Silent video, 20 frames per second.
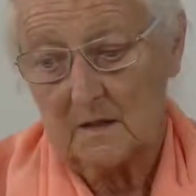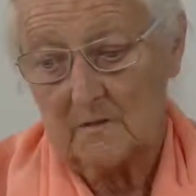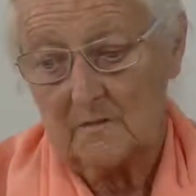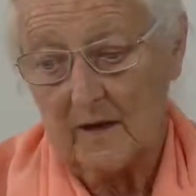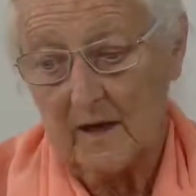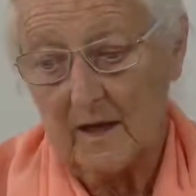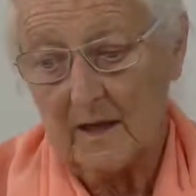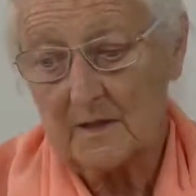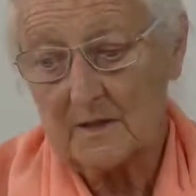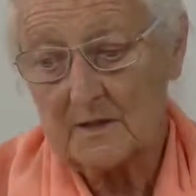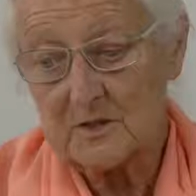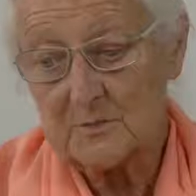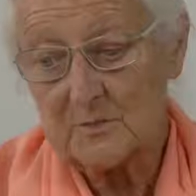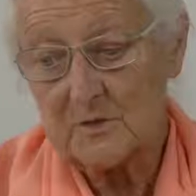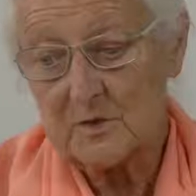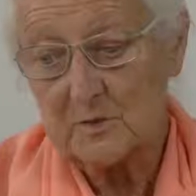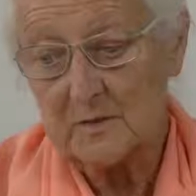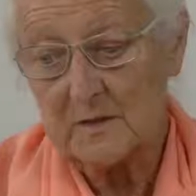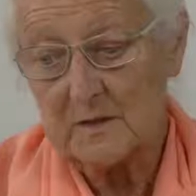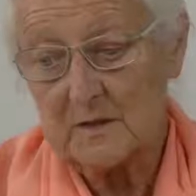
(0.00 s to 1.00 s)
Violence
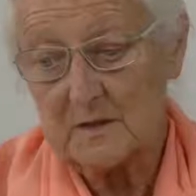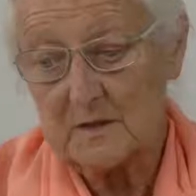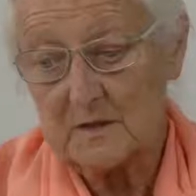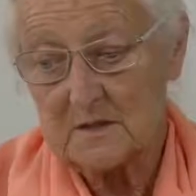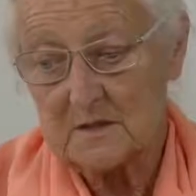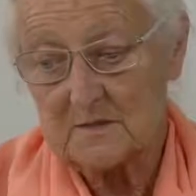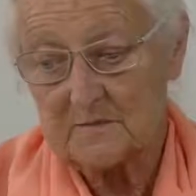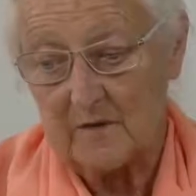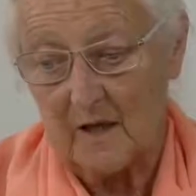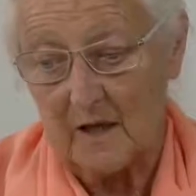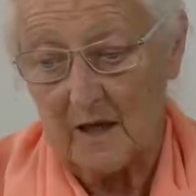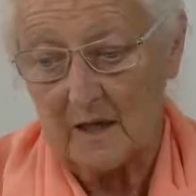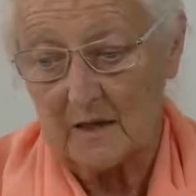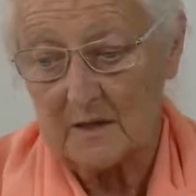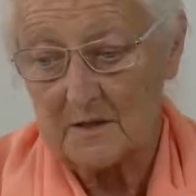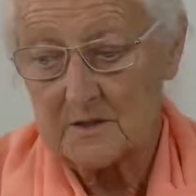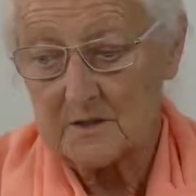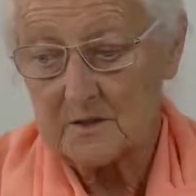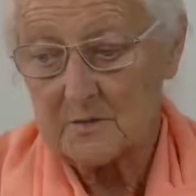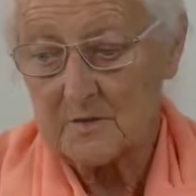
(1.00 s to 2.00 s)
between us,
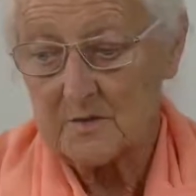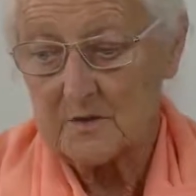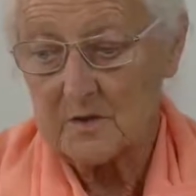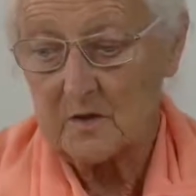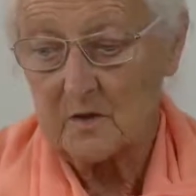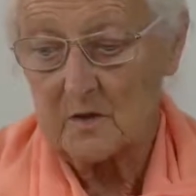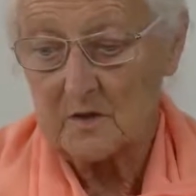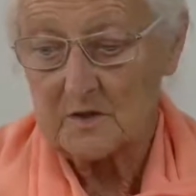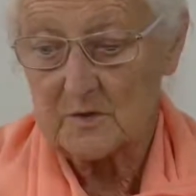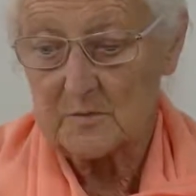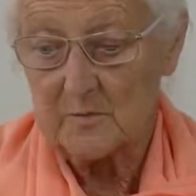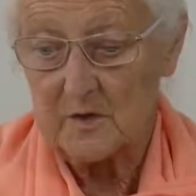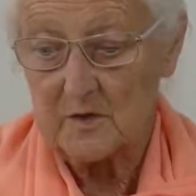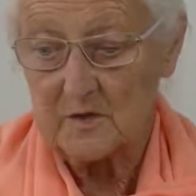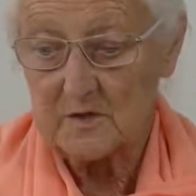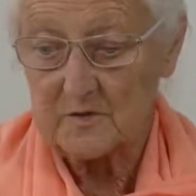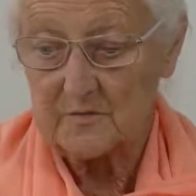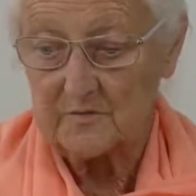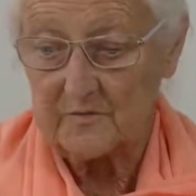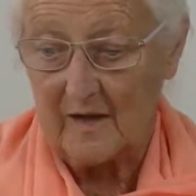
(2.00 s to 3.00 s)
violence with the
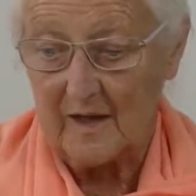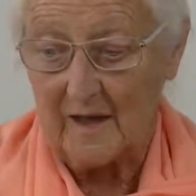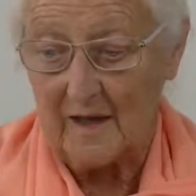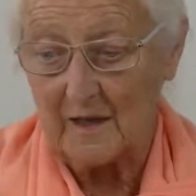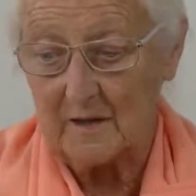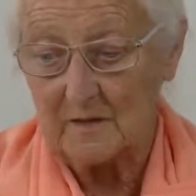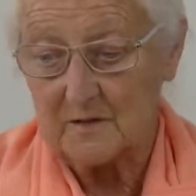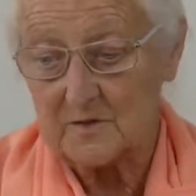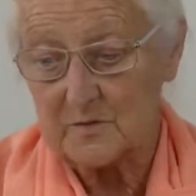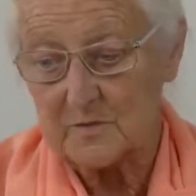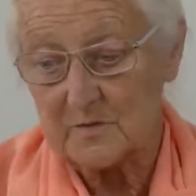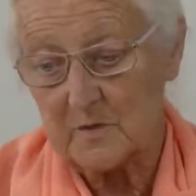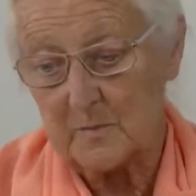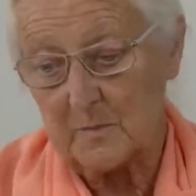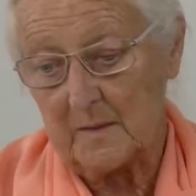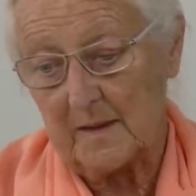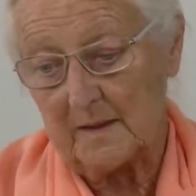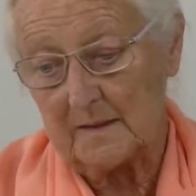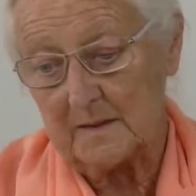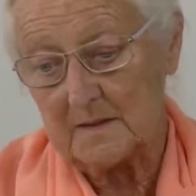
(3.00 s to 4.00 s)
cosmos, violence with the
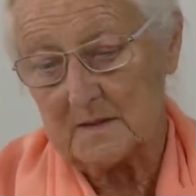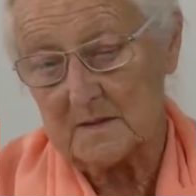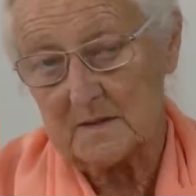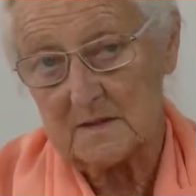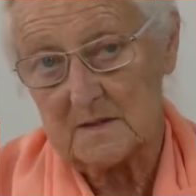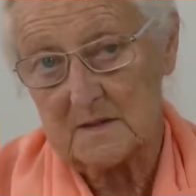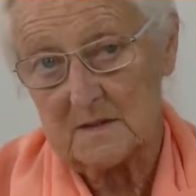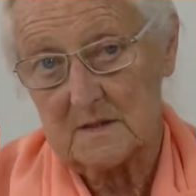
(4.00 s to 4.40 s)
planet.